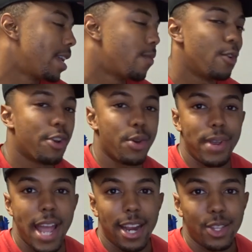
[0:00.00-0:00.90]
and we're gonna
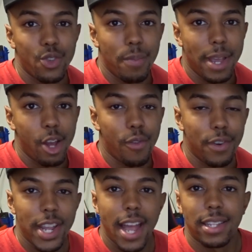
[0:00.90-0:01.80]
react to them, man.
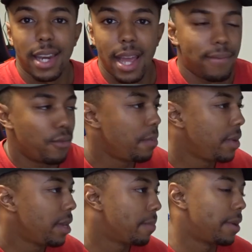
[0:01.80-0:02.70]
Hopefully you guys laugh with
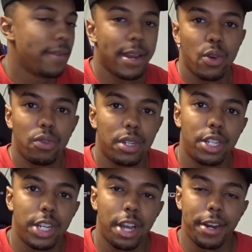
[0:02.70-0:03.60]
me. But if you're new to the
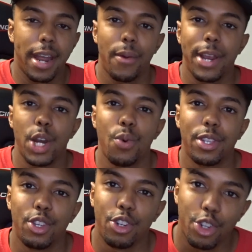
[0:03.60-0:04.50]
channel, now you know what
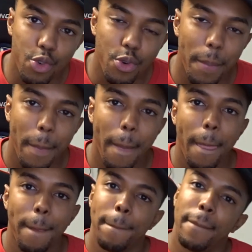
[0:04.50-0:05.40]
to do.
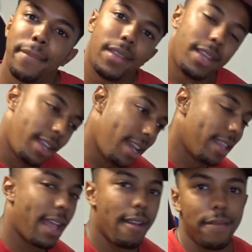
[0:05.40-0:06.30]

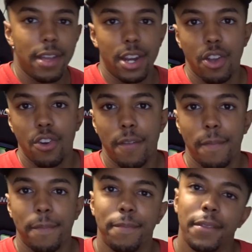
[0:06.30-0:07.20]
Hit that video,
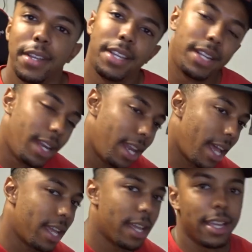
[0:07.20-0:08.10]

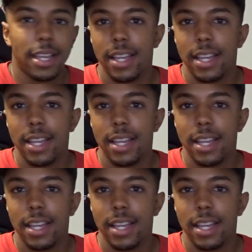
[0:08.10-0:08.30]
like,